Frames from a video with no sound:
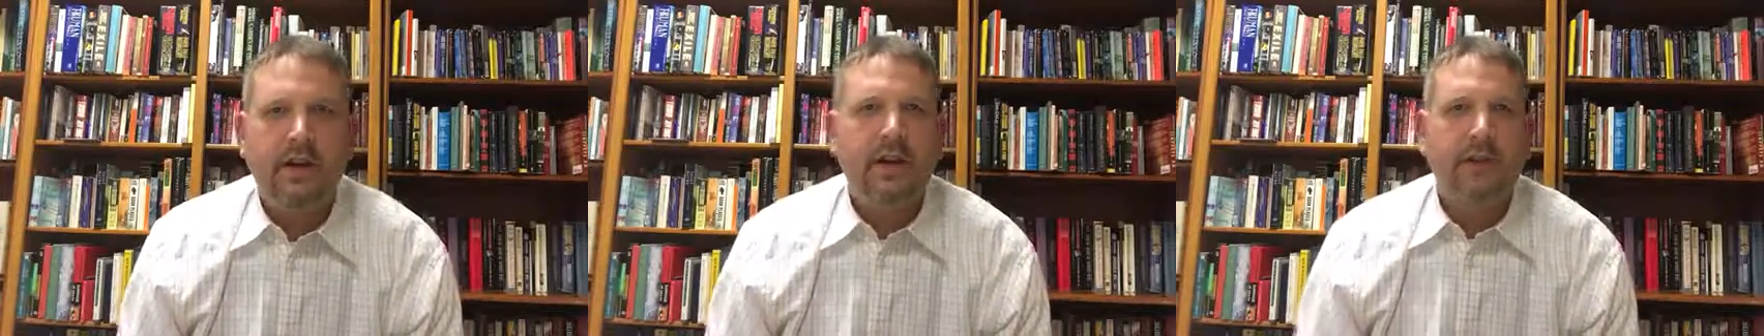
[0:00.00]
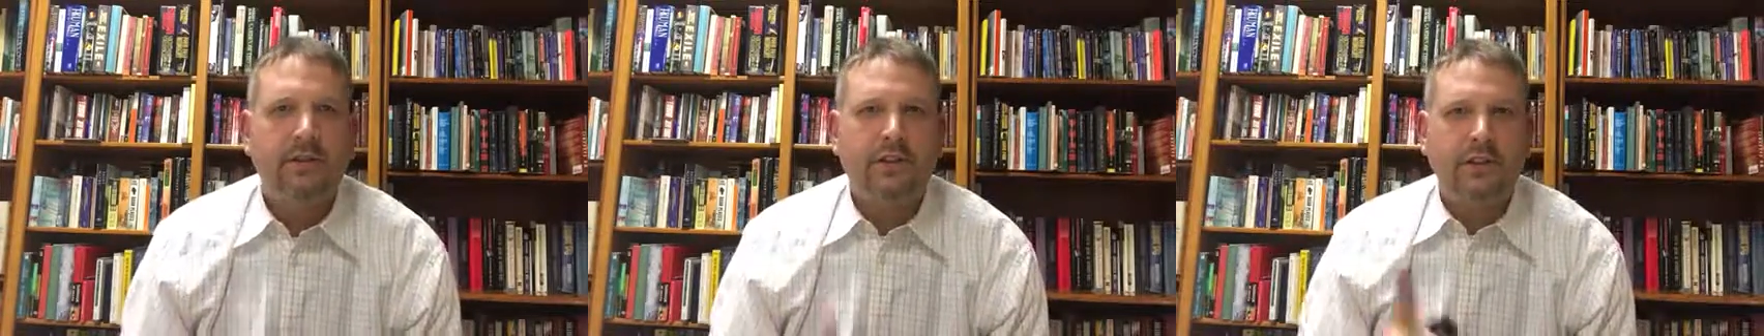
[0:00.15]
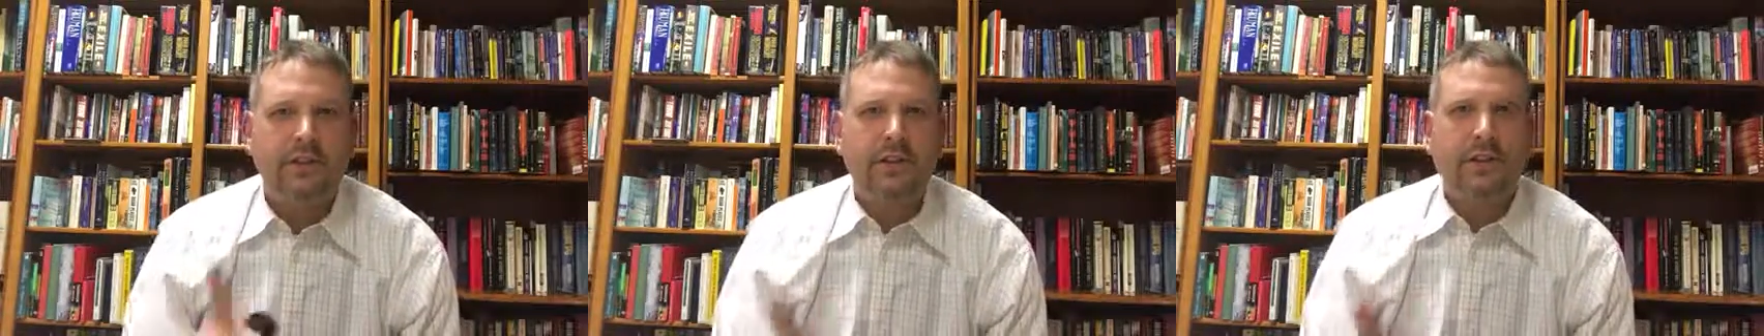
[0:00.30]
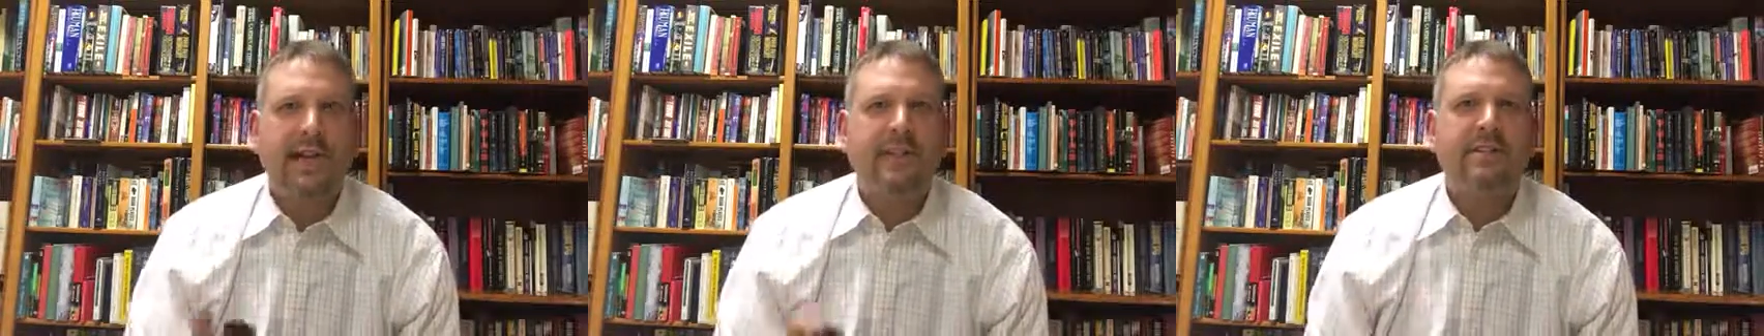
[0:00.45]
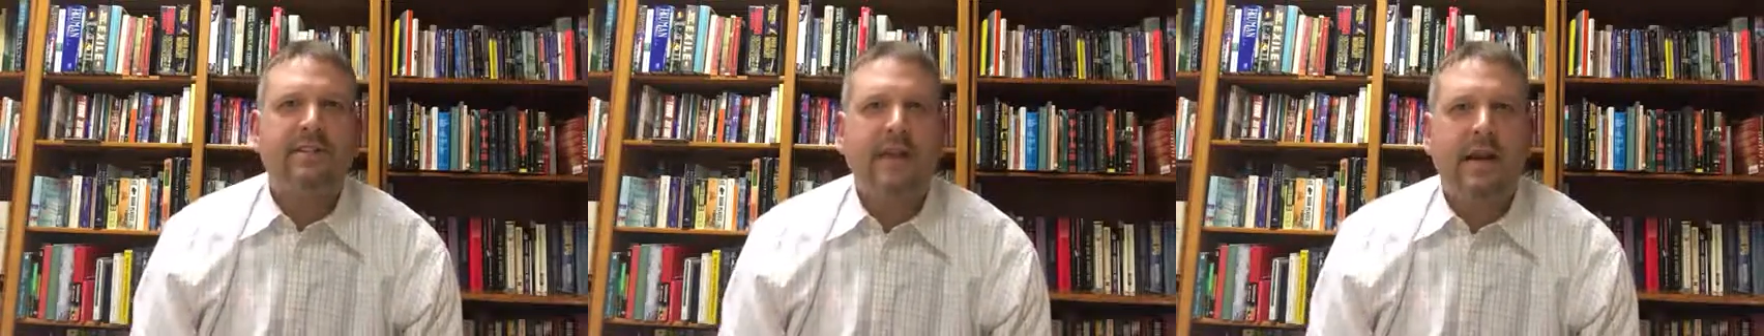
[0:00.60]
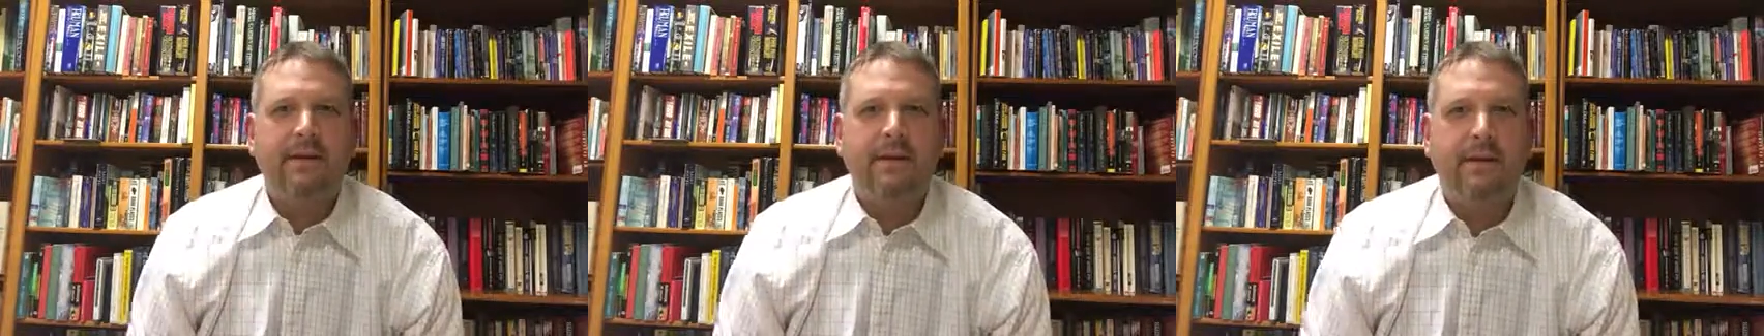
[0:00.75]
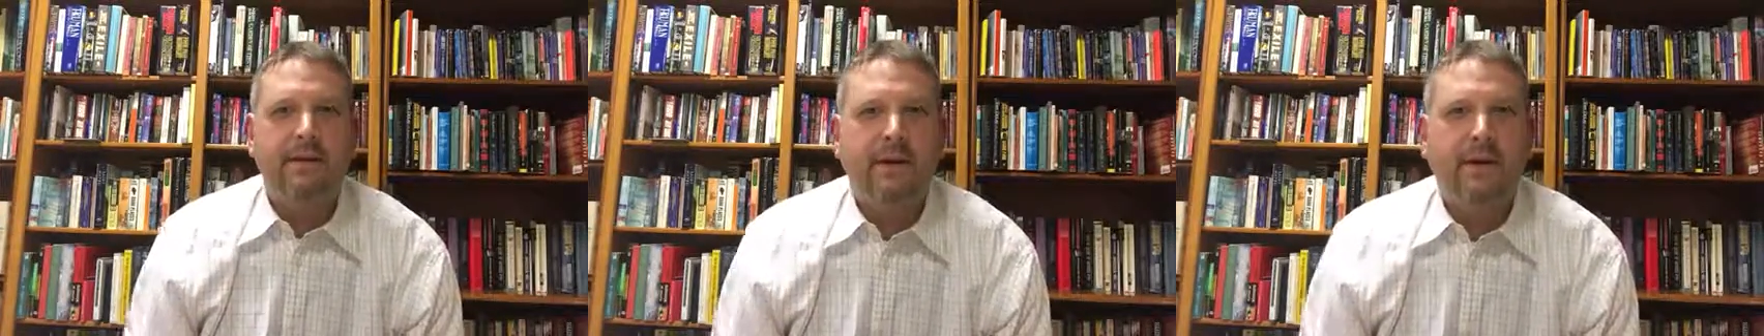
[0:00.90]
Until next
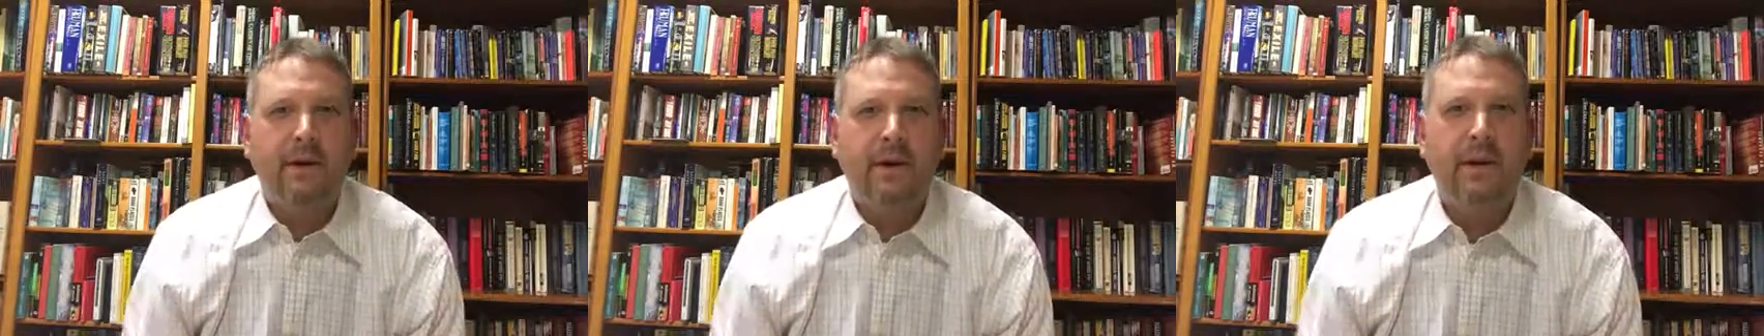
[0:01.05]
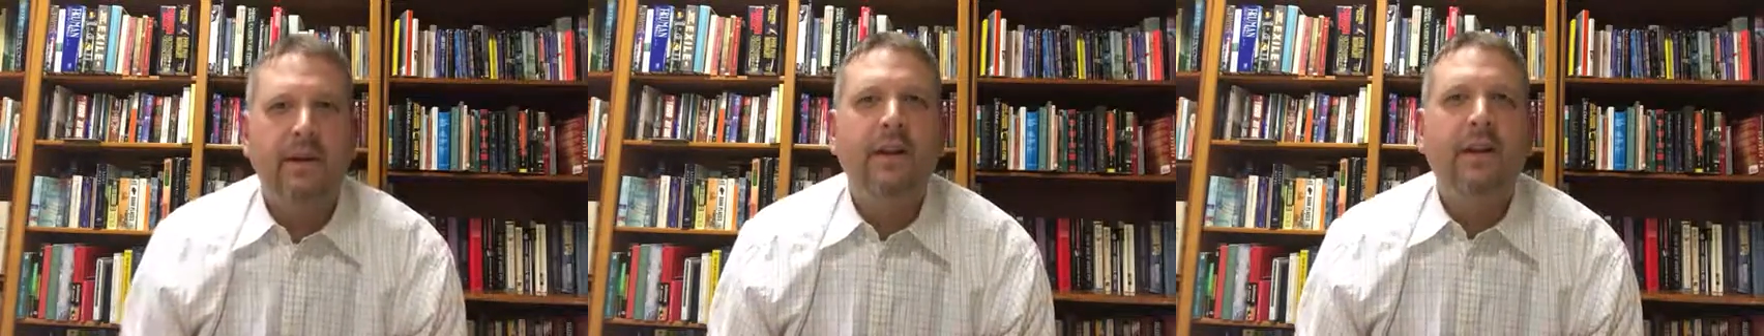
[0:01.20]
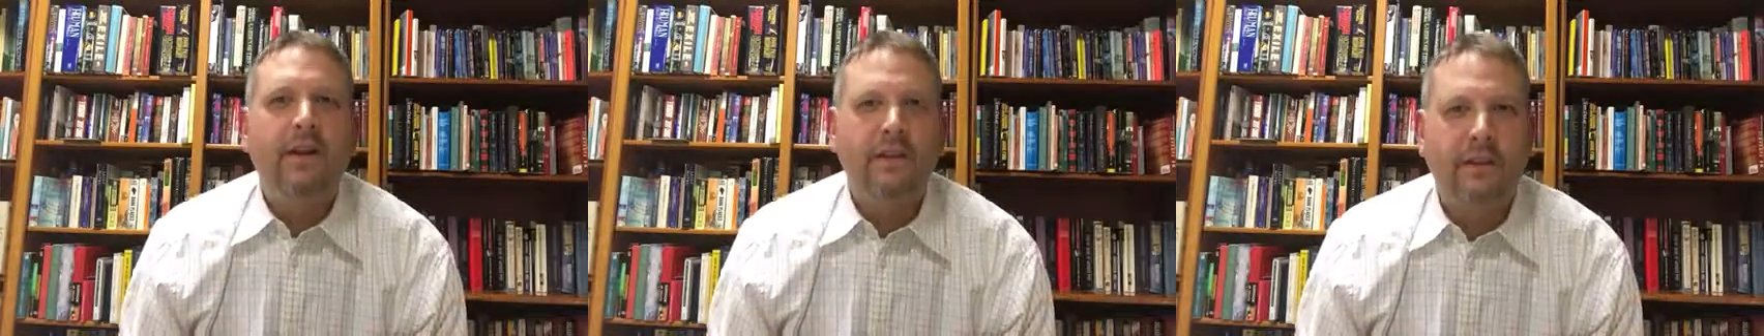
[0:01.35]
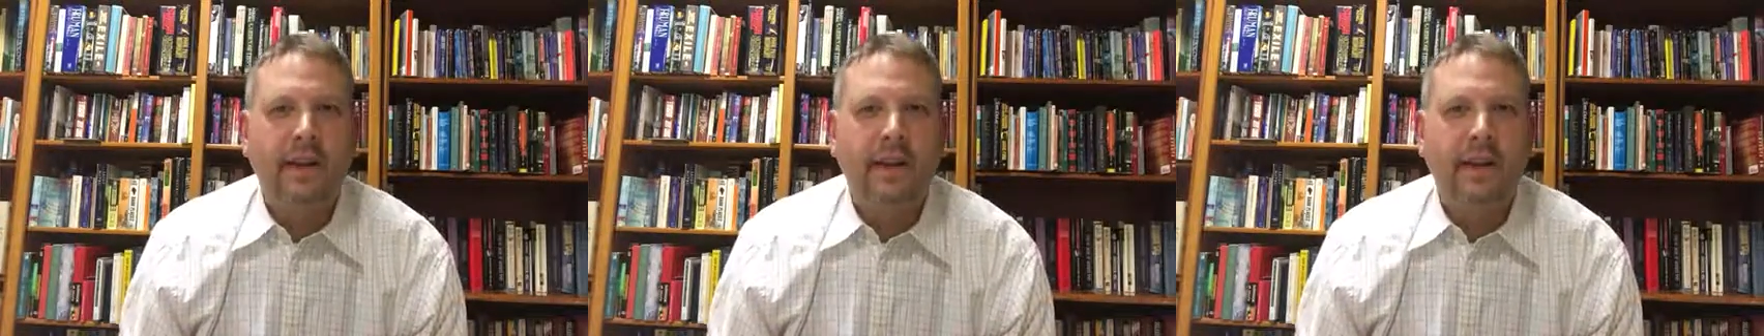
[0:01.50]
time, everyone,